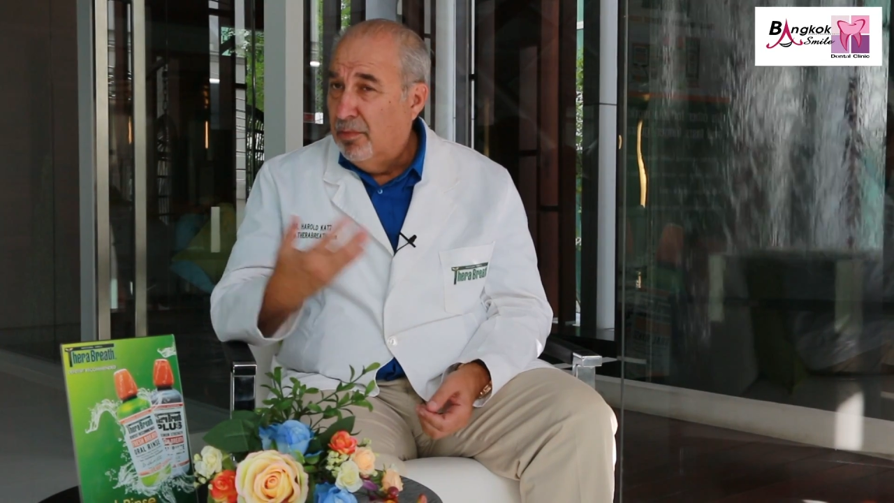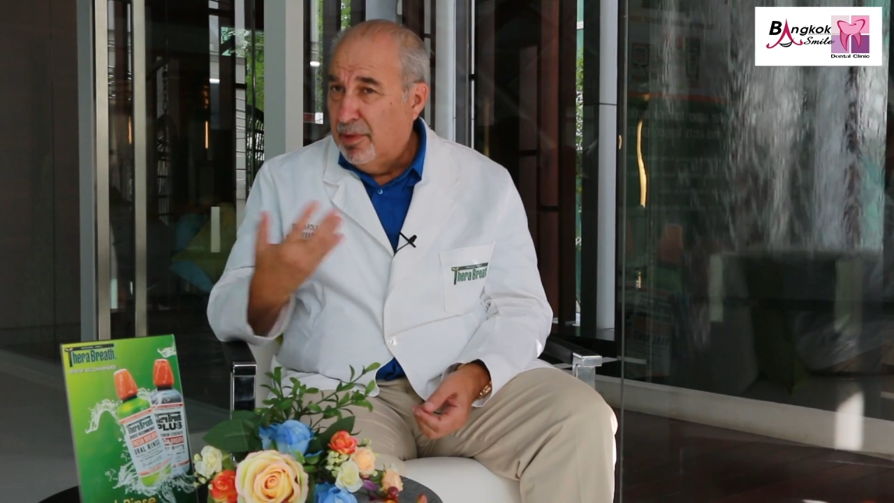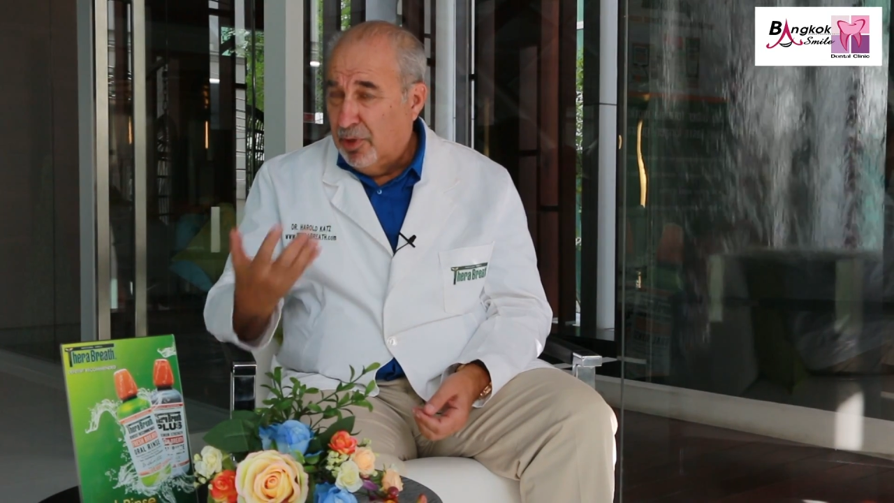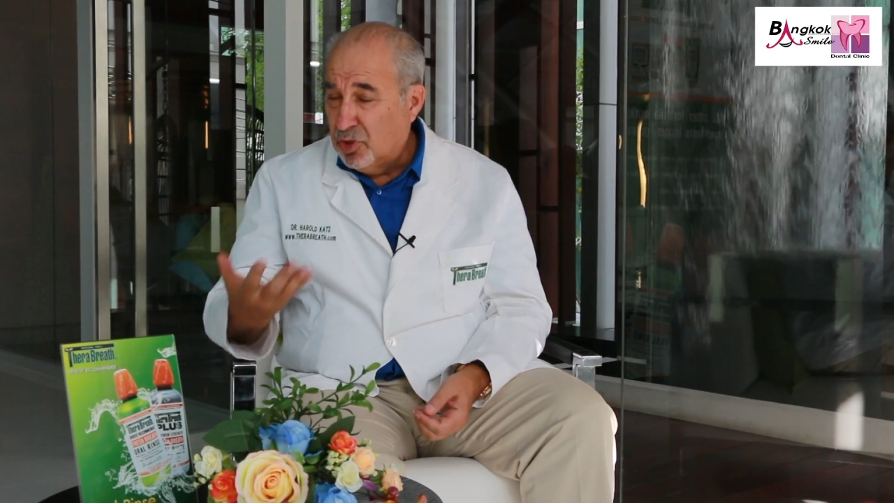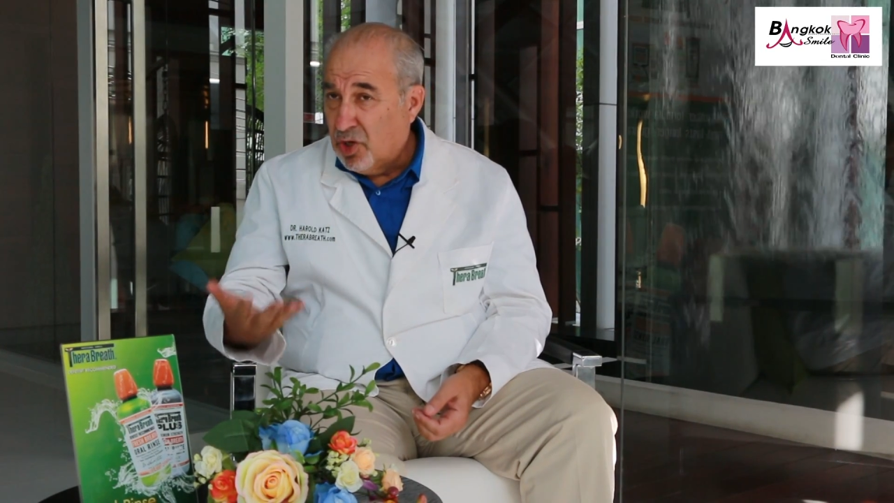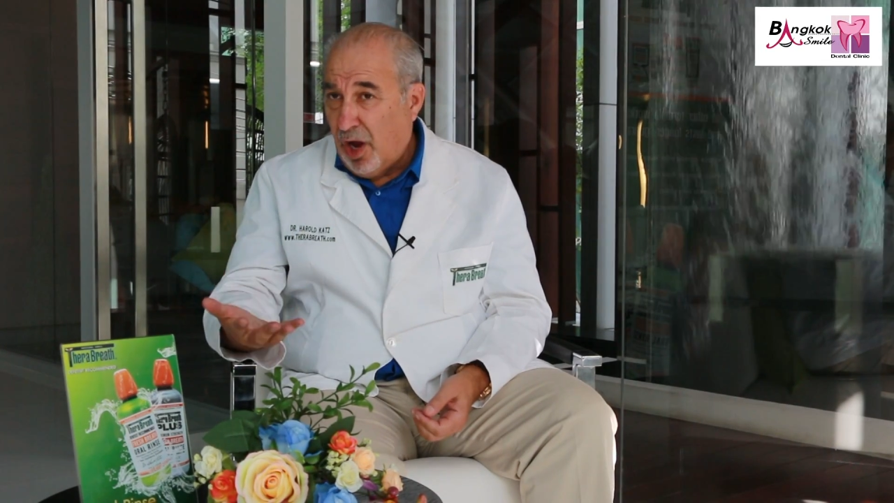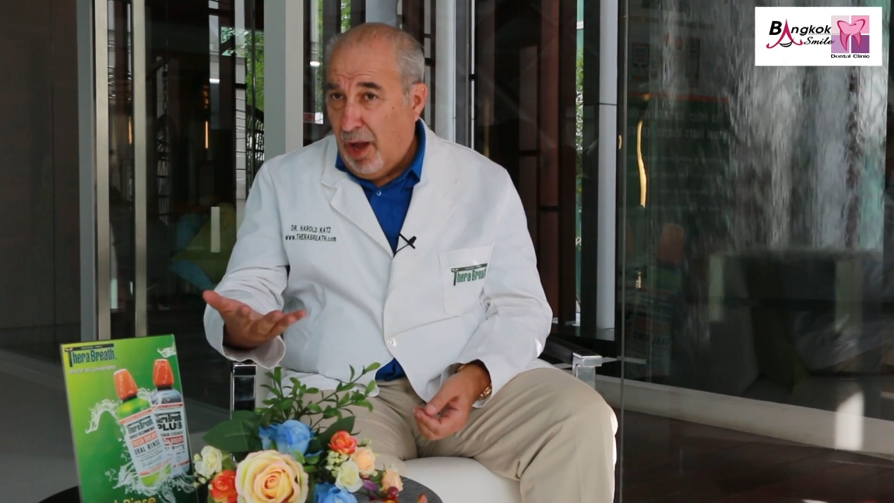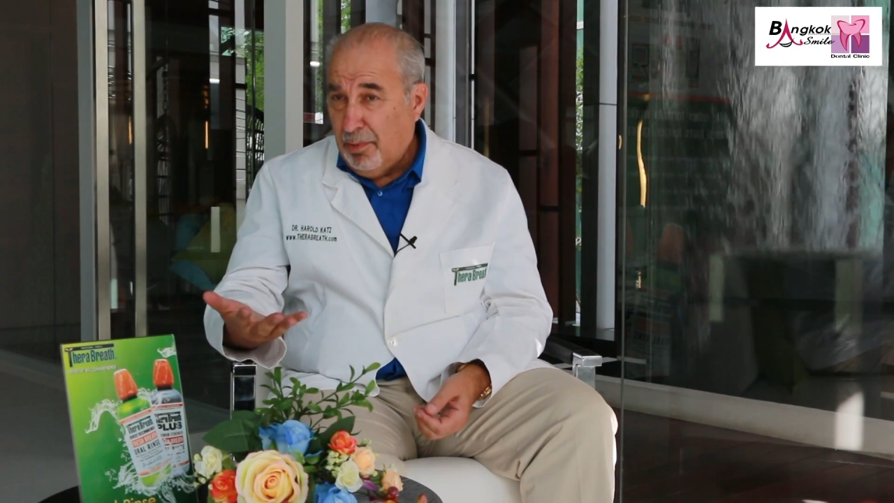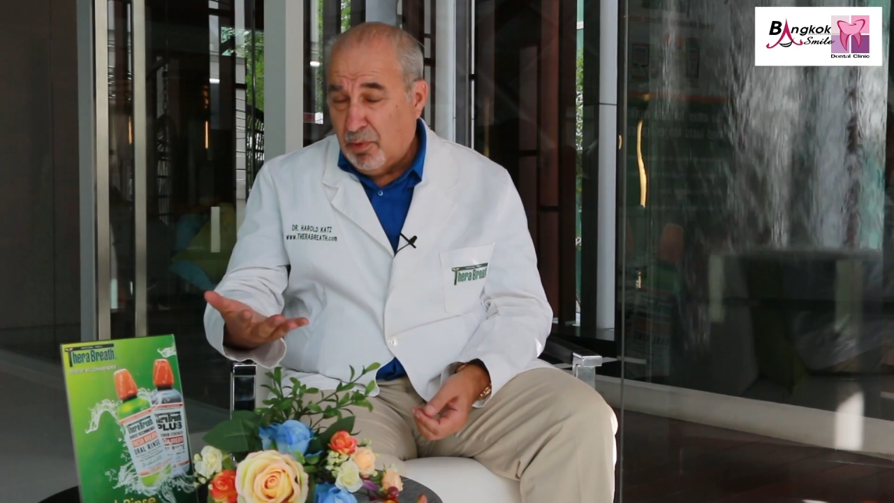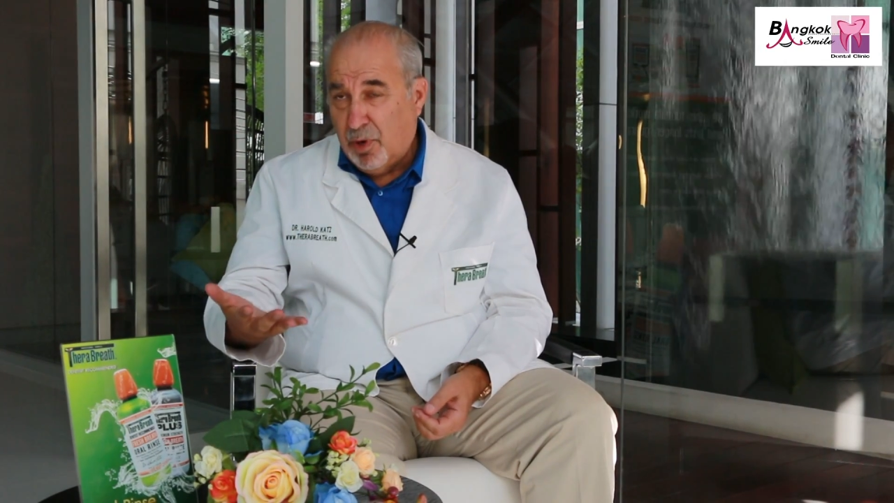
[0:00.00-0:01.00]
The most
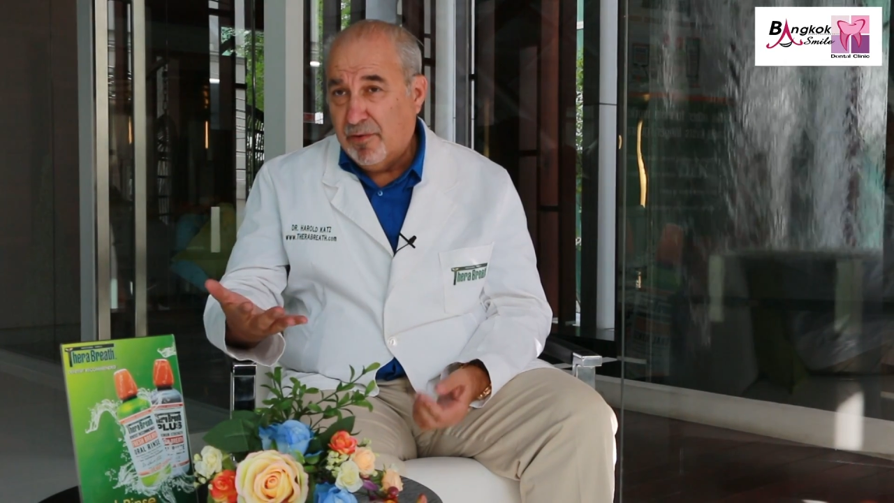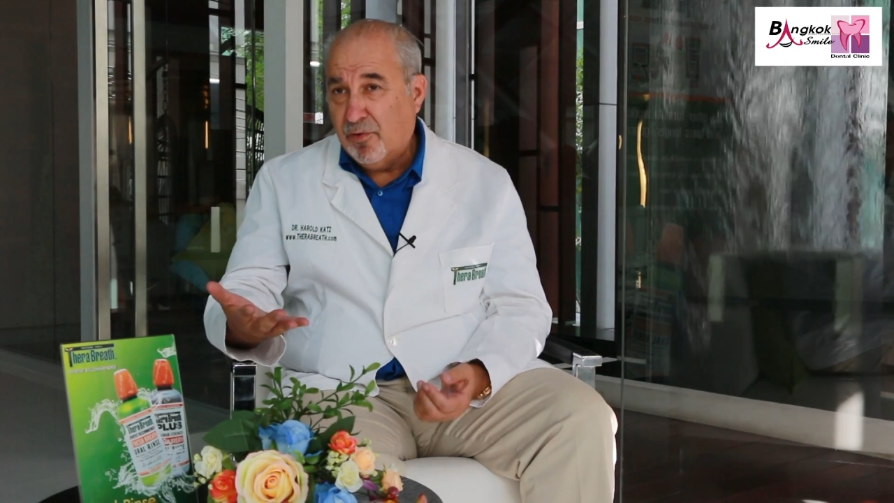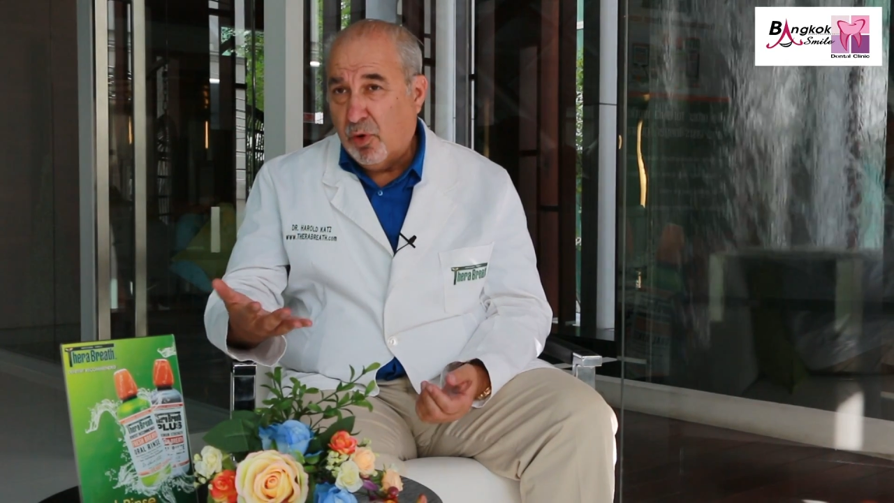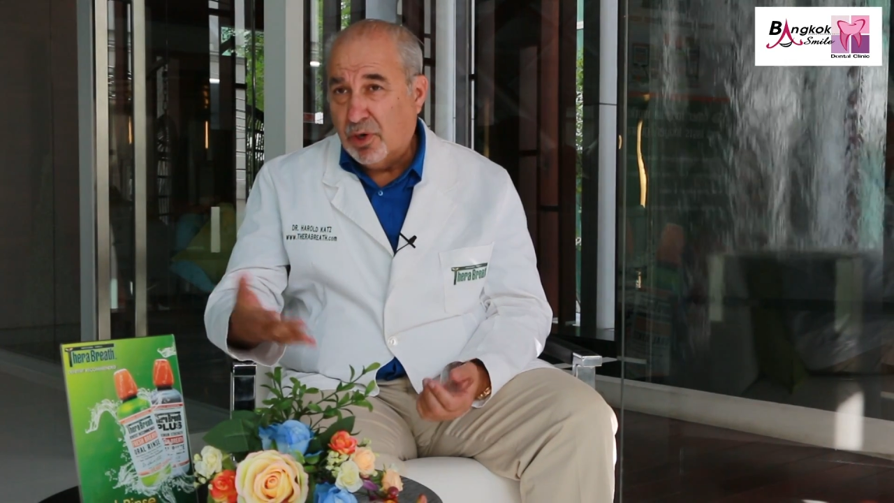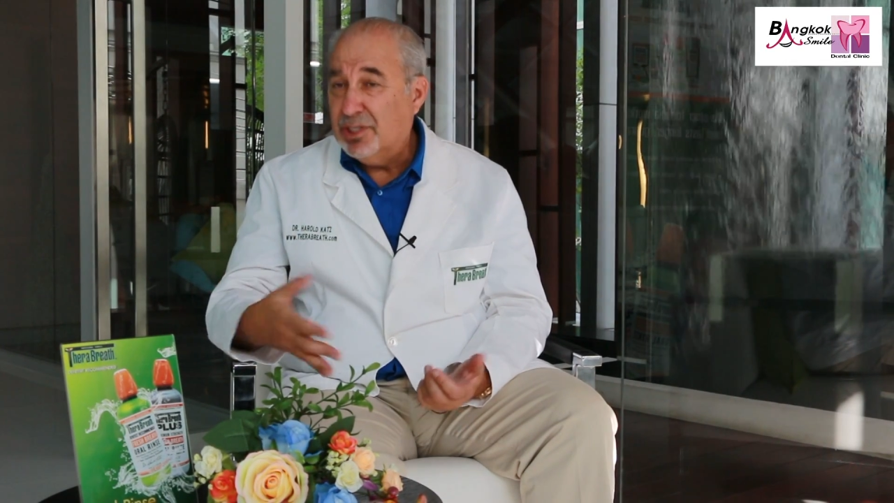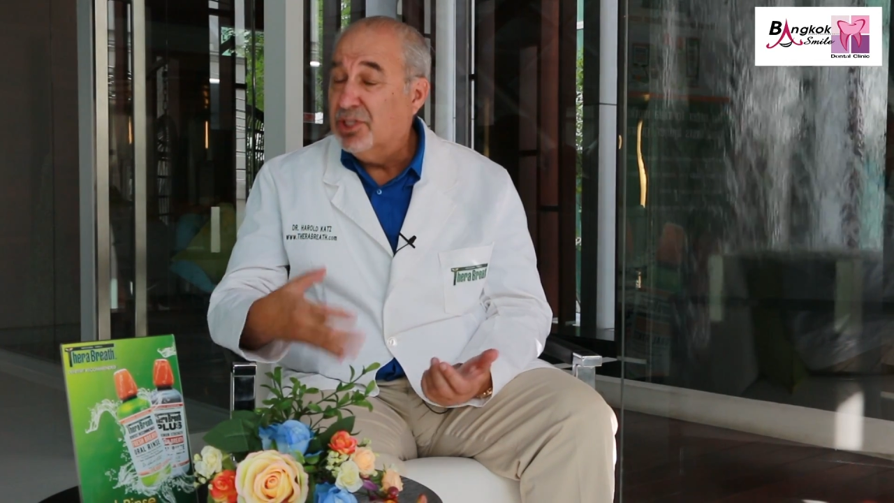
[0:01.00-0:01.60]
common one, of course,